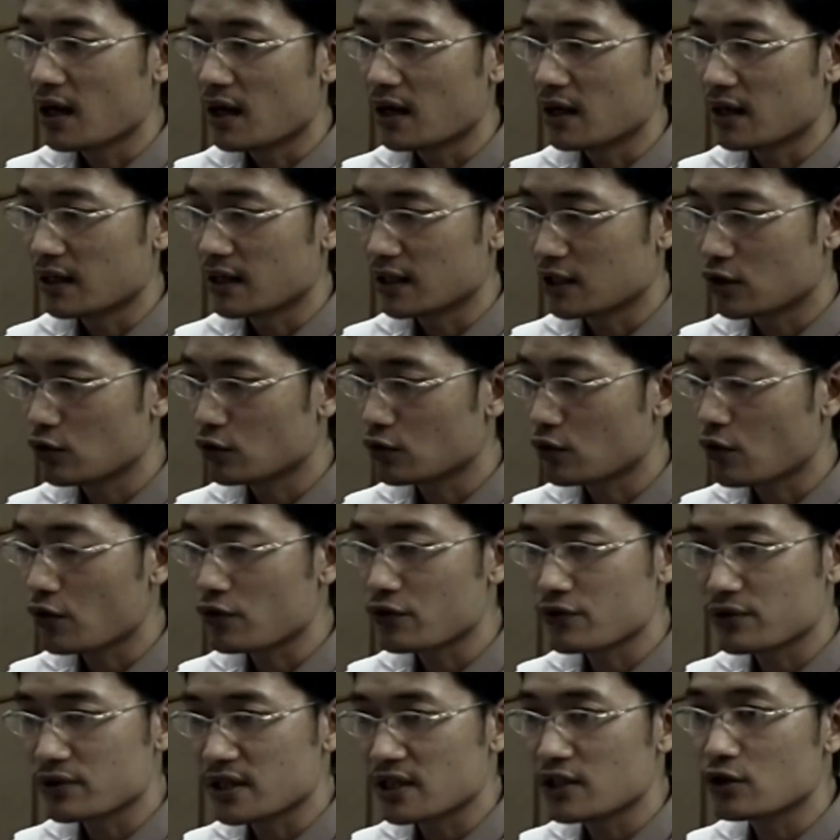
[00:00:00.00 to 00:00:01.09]
acute coronary
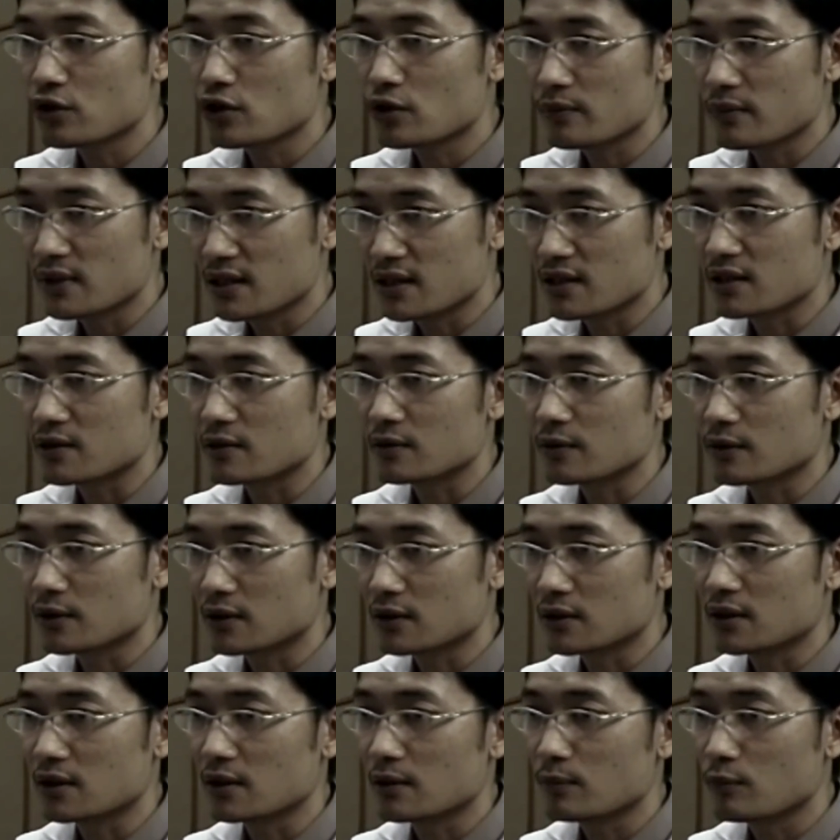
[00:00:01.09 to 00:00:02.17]
syndrome is
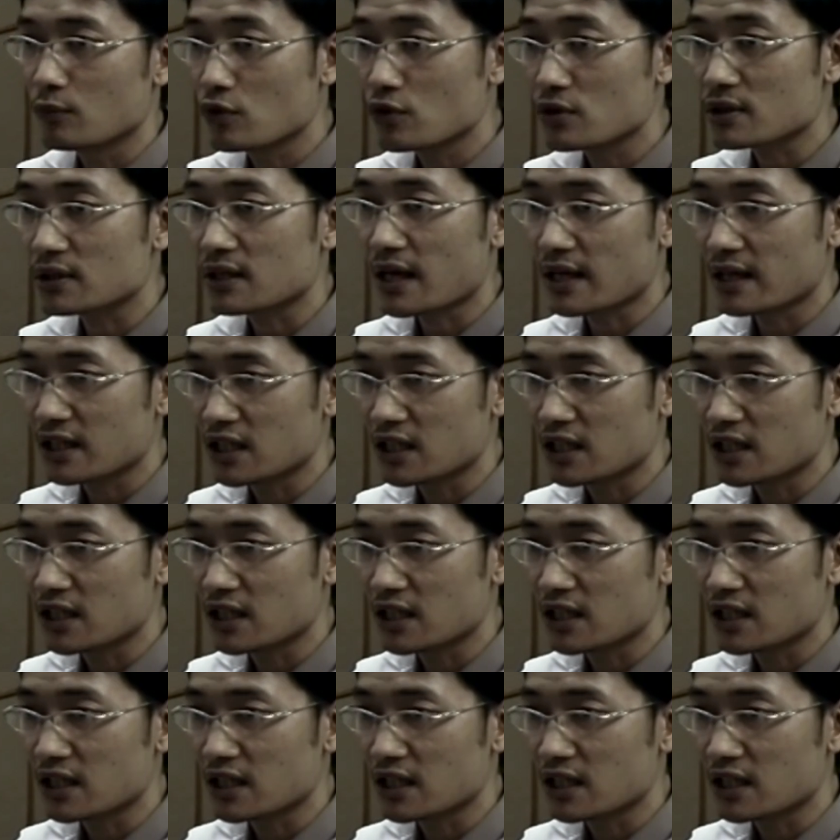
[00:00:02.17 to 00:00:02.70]
the most likely